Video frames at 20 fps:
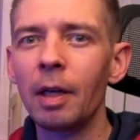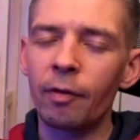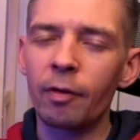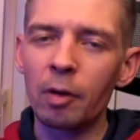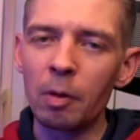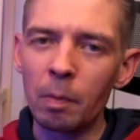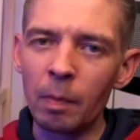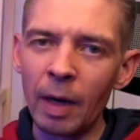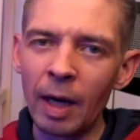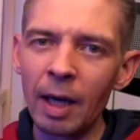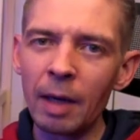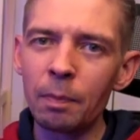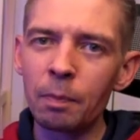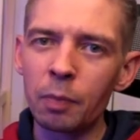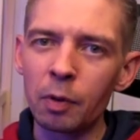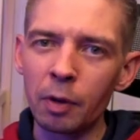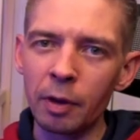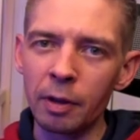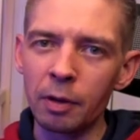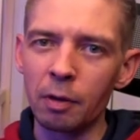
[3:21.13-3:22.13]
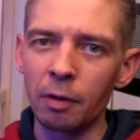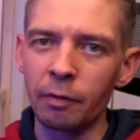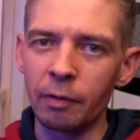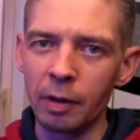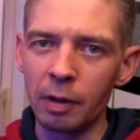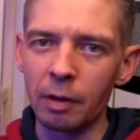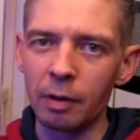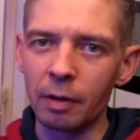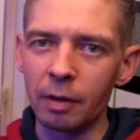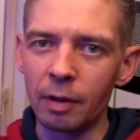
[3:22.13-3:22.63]
From my point of
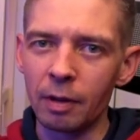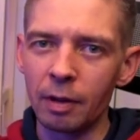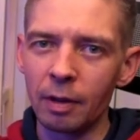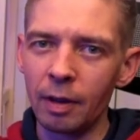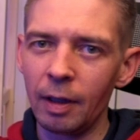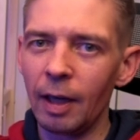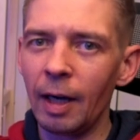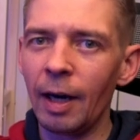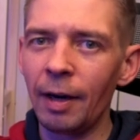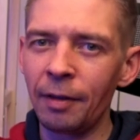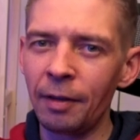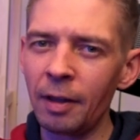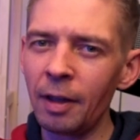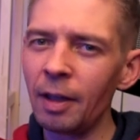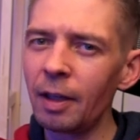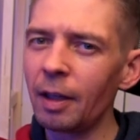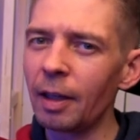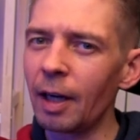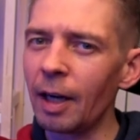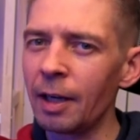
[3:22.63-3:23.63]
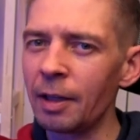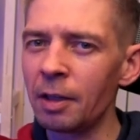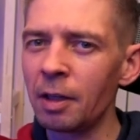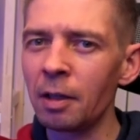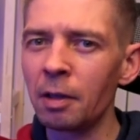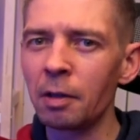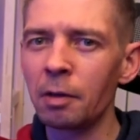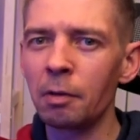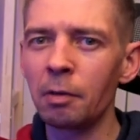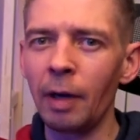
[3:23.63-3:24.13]
view, I think I
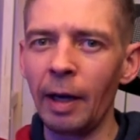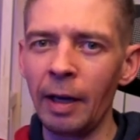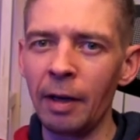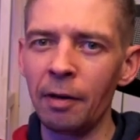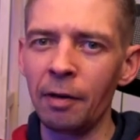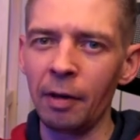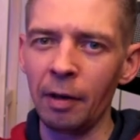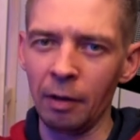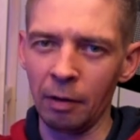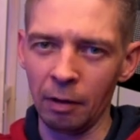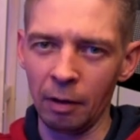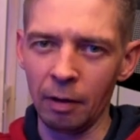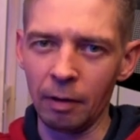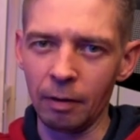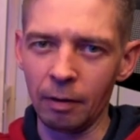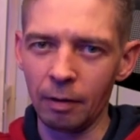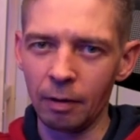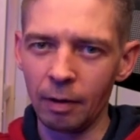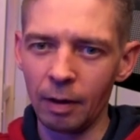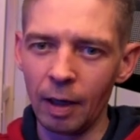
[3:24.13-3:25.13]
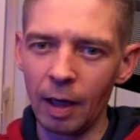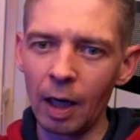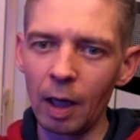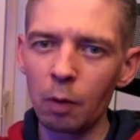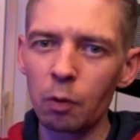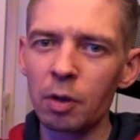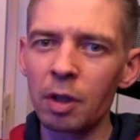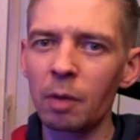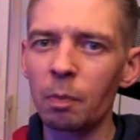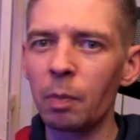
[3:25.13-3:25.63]
didn't do anything wrong. I
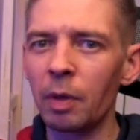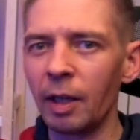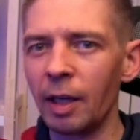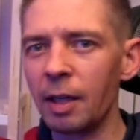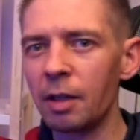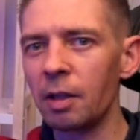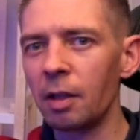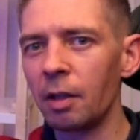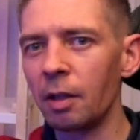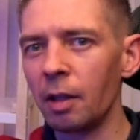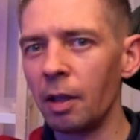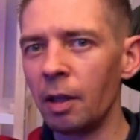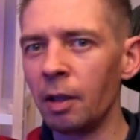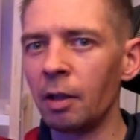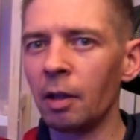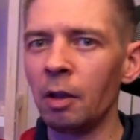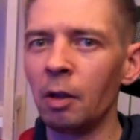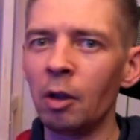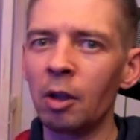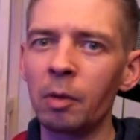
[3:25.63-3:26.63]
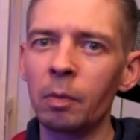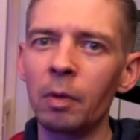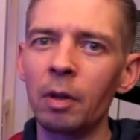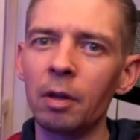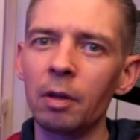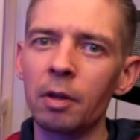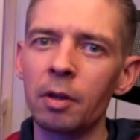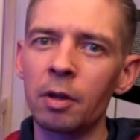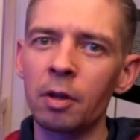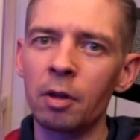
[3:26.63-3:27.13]
was operating in the
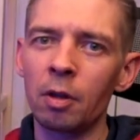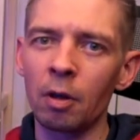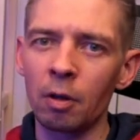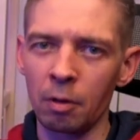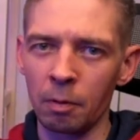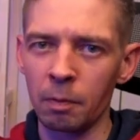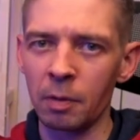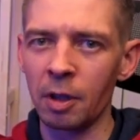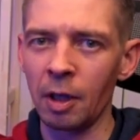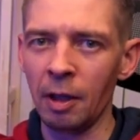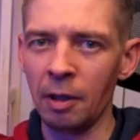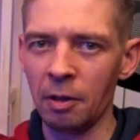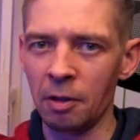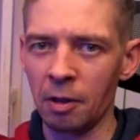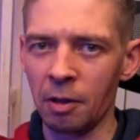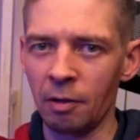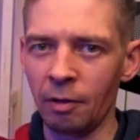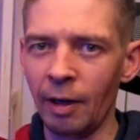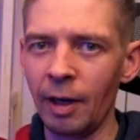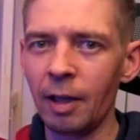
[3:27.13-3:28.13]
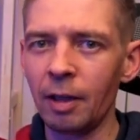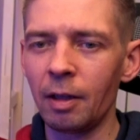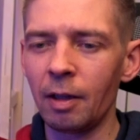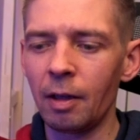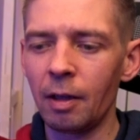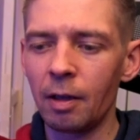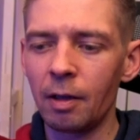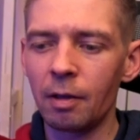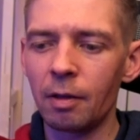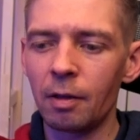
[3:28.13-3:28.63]
normal circumstances, right?
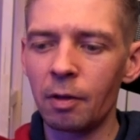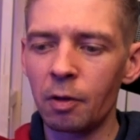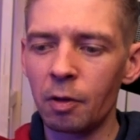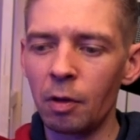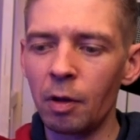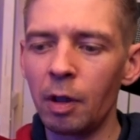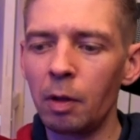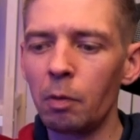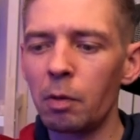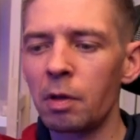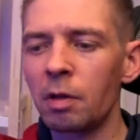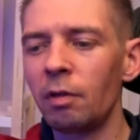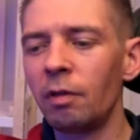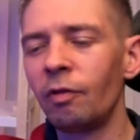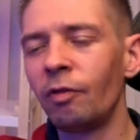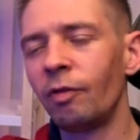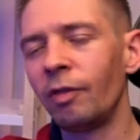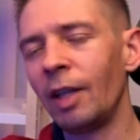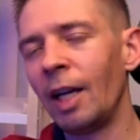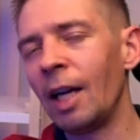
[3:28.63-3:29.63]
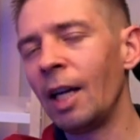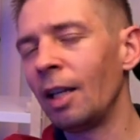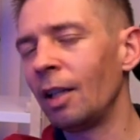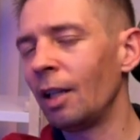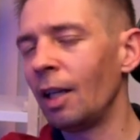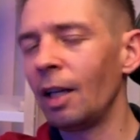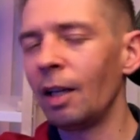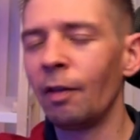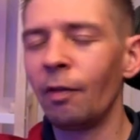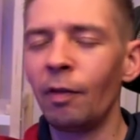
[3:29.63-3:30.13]
So it was flying
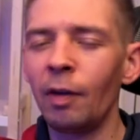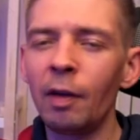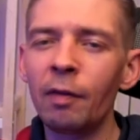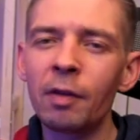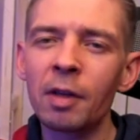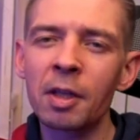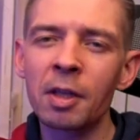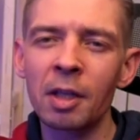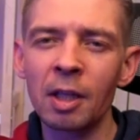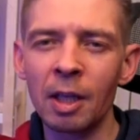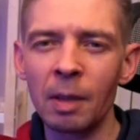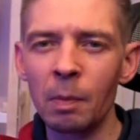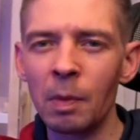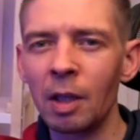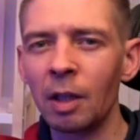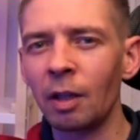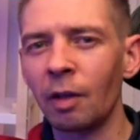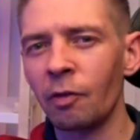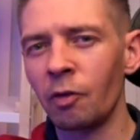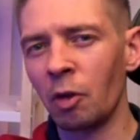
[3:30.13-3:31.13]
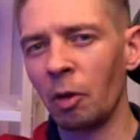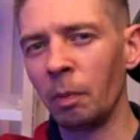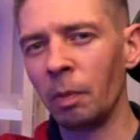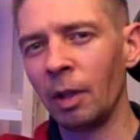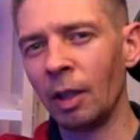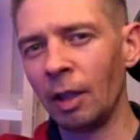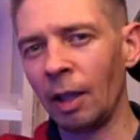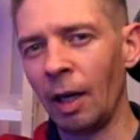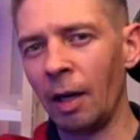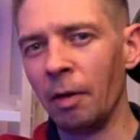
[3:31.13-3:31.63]
like 50 centimeters from
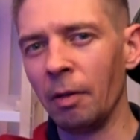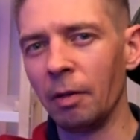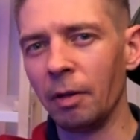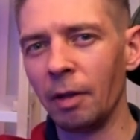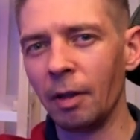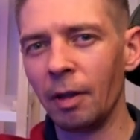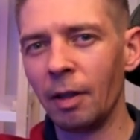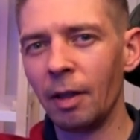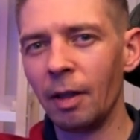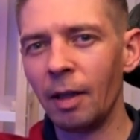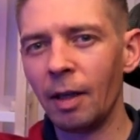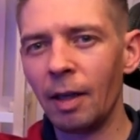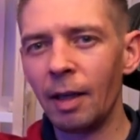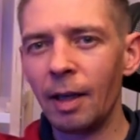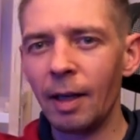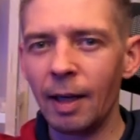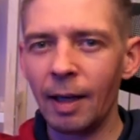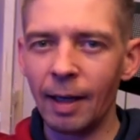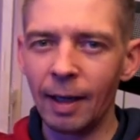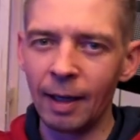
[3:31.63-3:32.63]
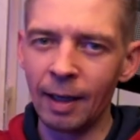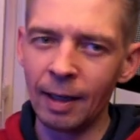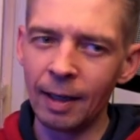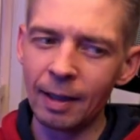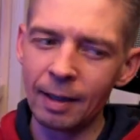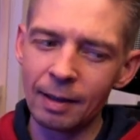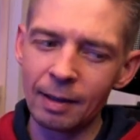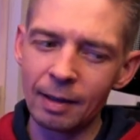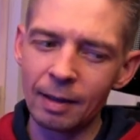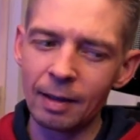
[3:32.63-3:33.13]
the ground,
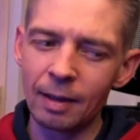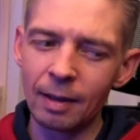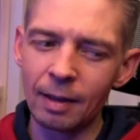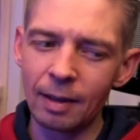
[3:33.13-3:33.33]
and